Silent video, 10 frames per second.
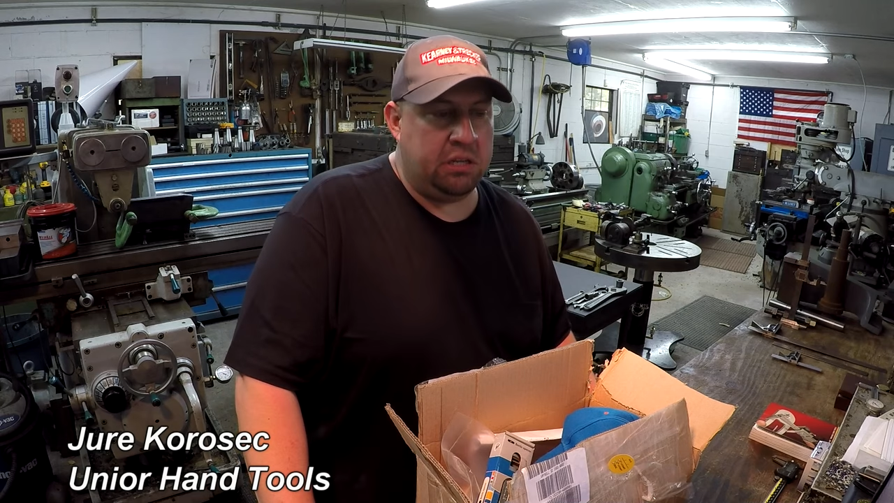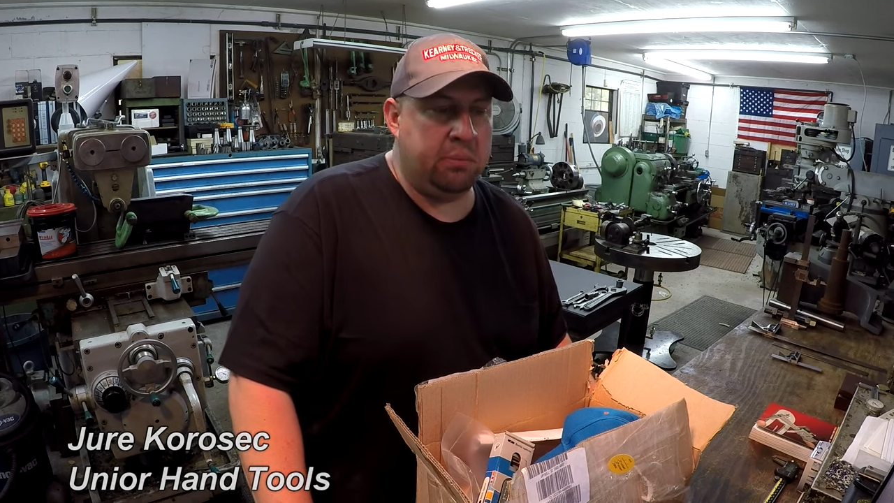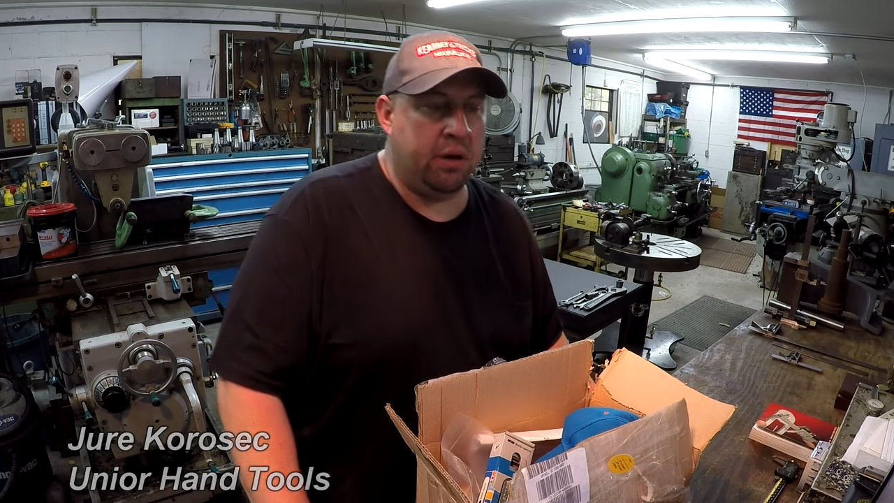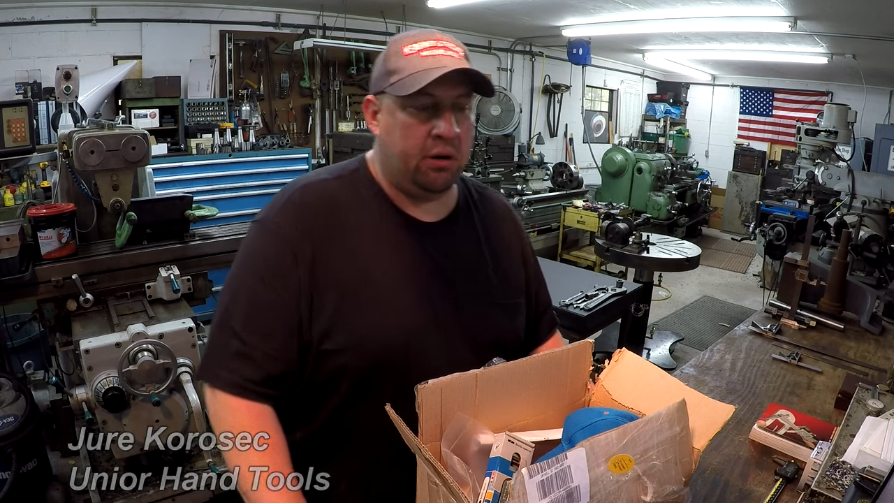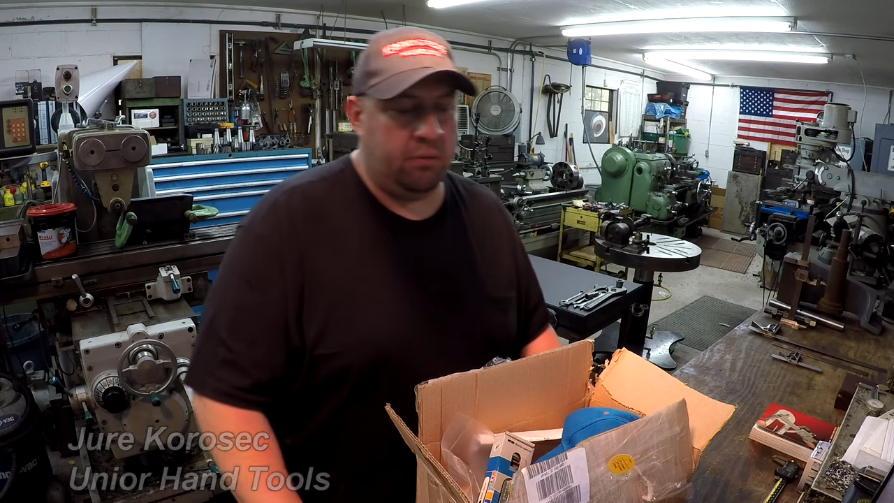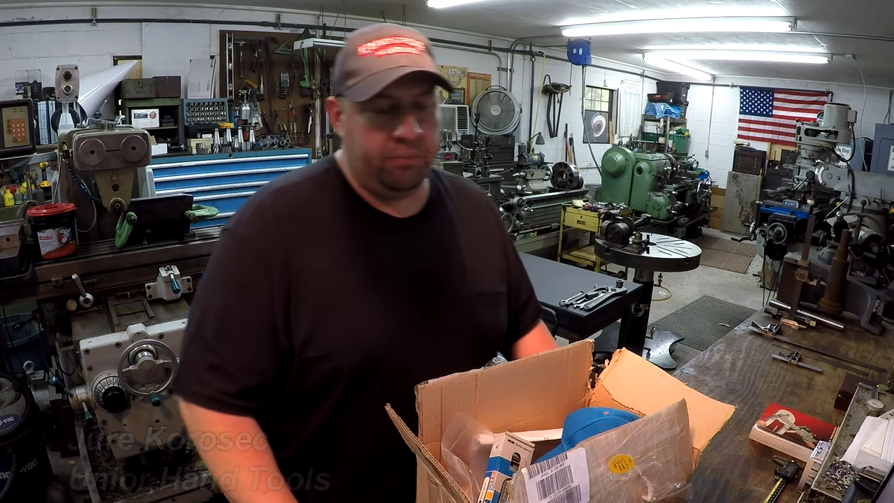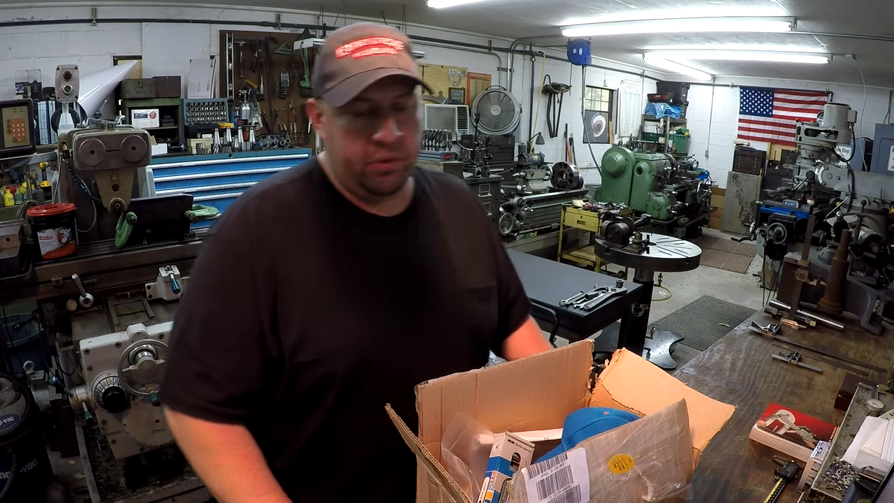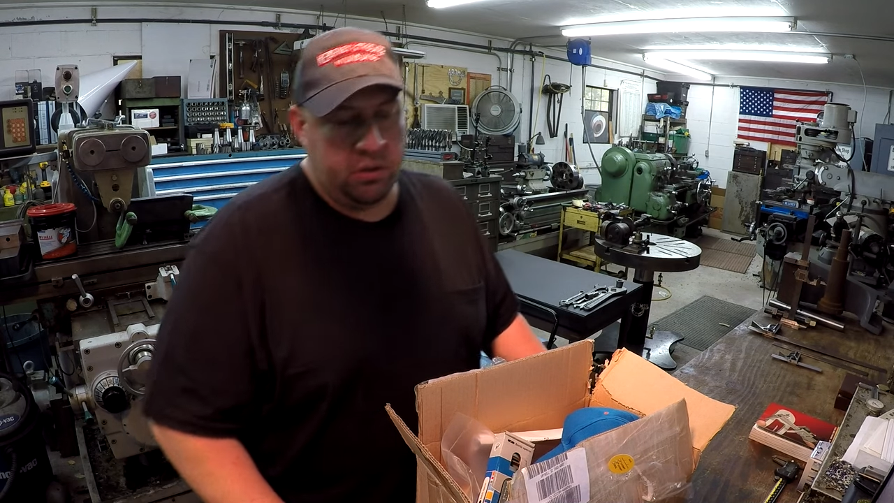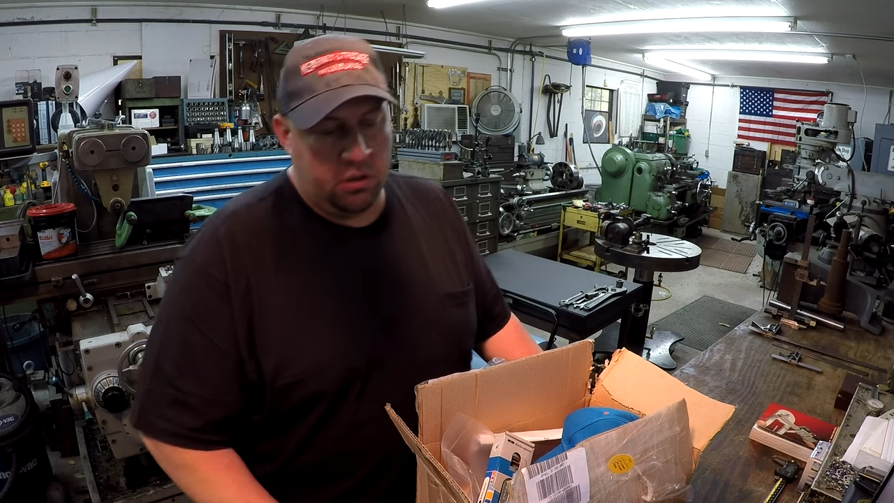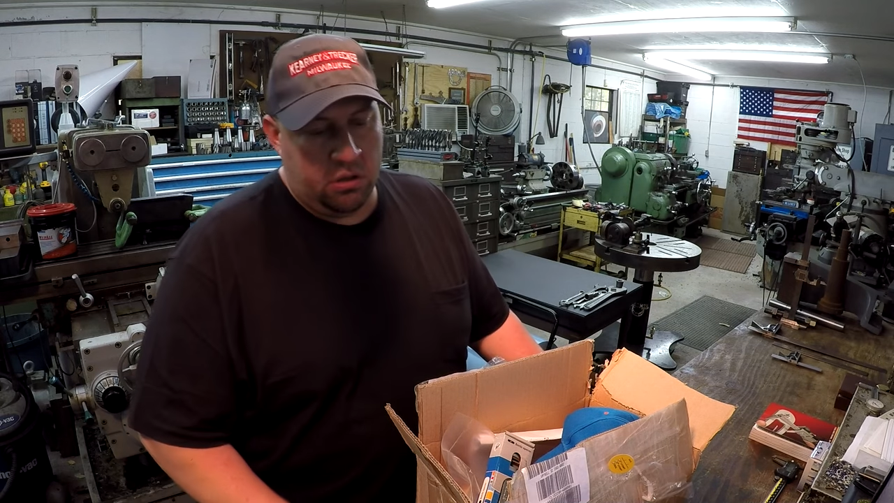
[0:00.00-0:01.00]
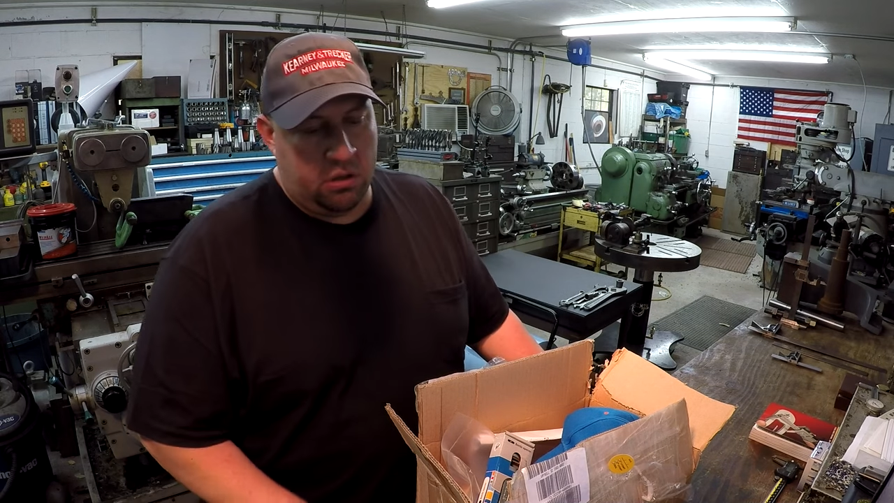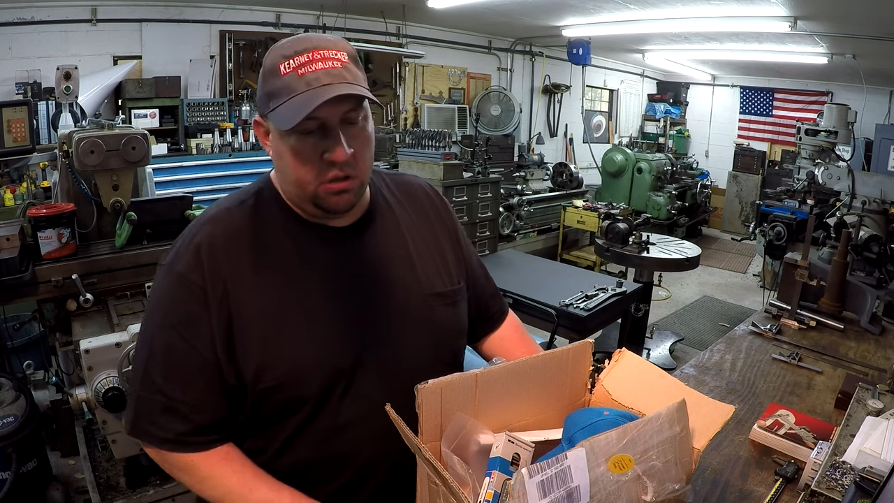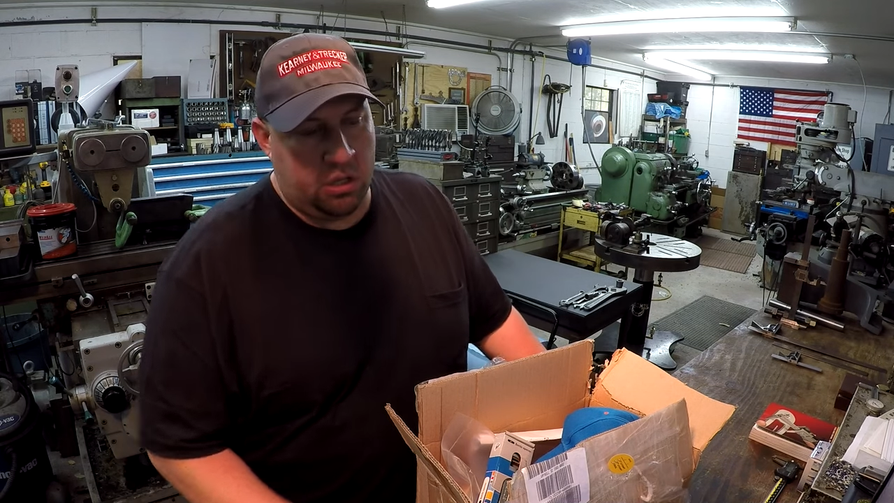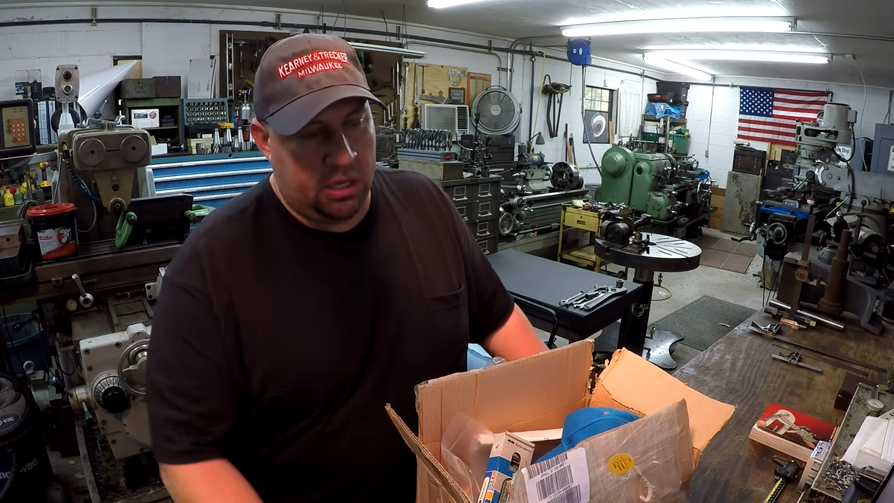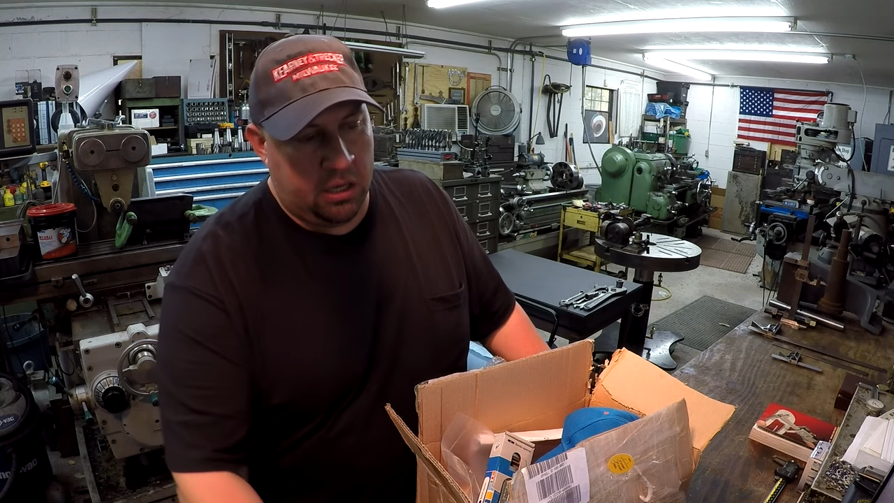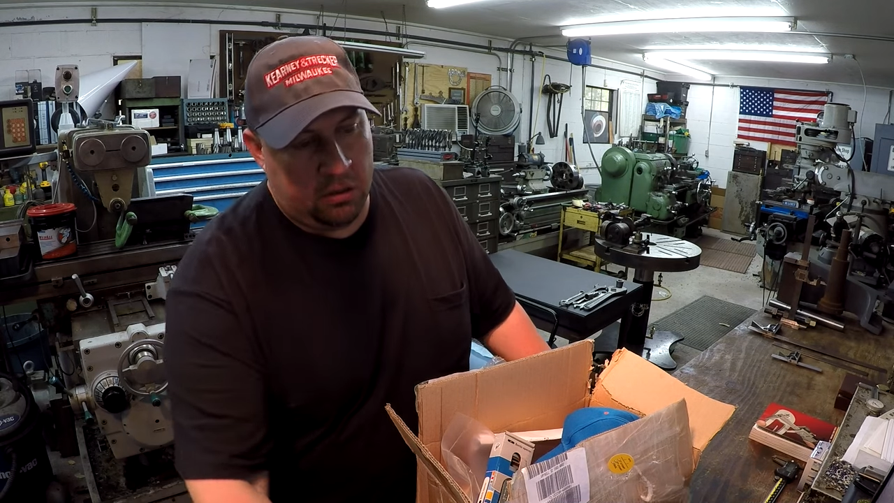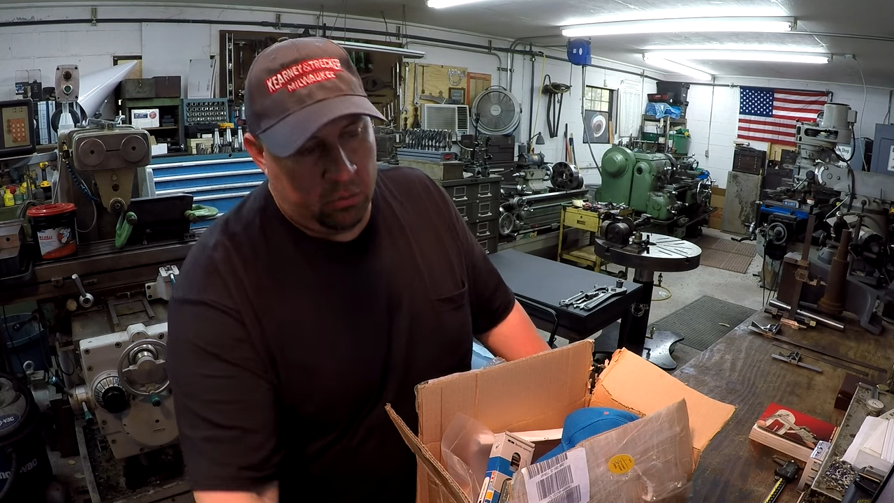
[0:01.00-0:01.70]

email and